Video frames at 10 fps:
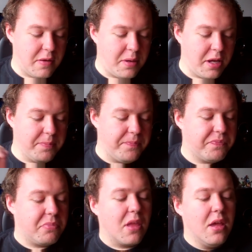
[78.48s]
There we go.
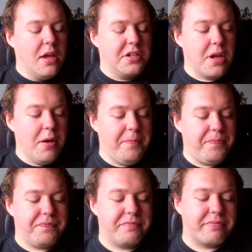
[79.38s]
So,
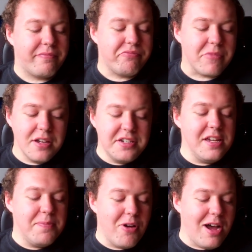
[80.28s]

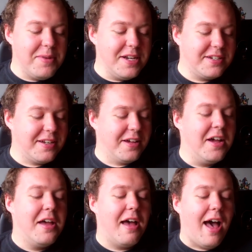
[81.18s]
dear Prime Minister,
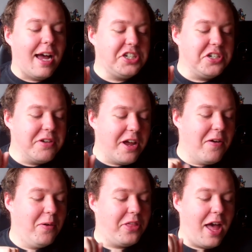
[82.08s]
as you
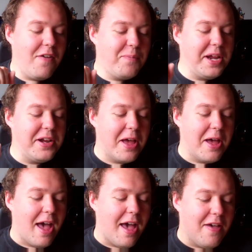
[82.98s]
know, there have been
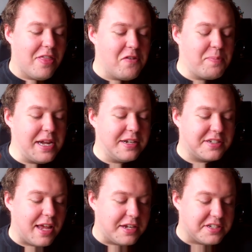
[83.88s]

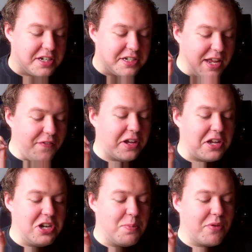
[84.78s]
a
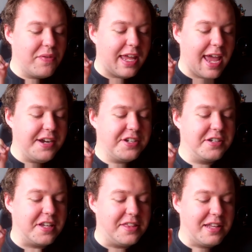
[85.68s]
significant number of
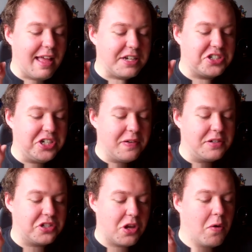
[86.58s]
occasions in the last year or
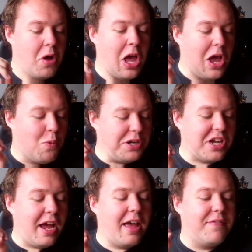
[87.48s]
so which
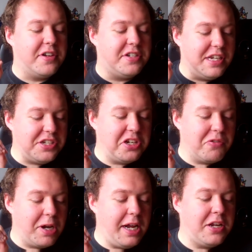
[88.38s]
I have
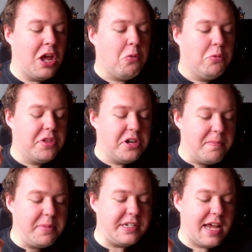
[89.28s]
disagreed with the
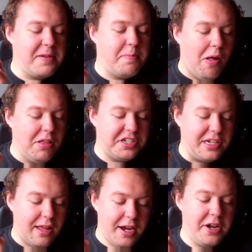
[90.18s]
number 10 policy
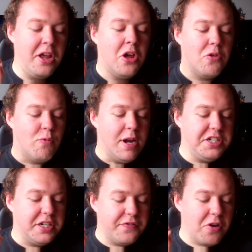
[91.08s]
line,
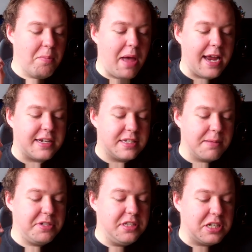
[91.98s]
ranging from
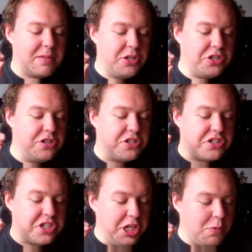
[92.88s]
accepting the Commission's
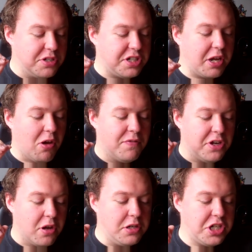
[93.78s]
sequencing of
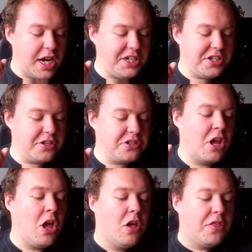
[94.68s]
negotiations
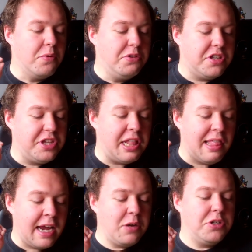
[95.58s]
through to the
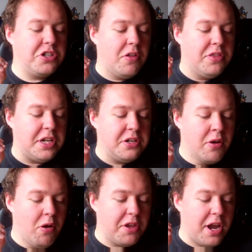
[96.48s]
language on the
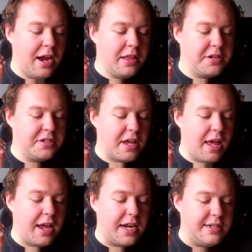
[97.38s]
Northern Ireland
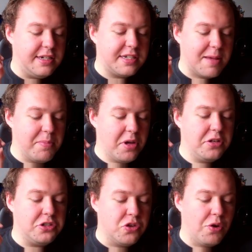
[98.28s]
in
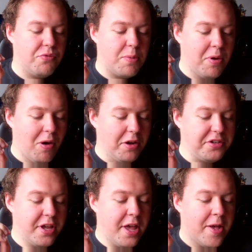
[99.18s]
December joint report.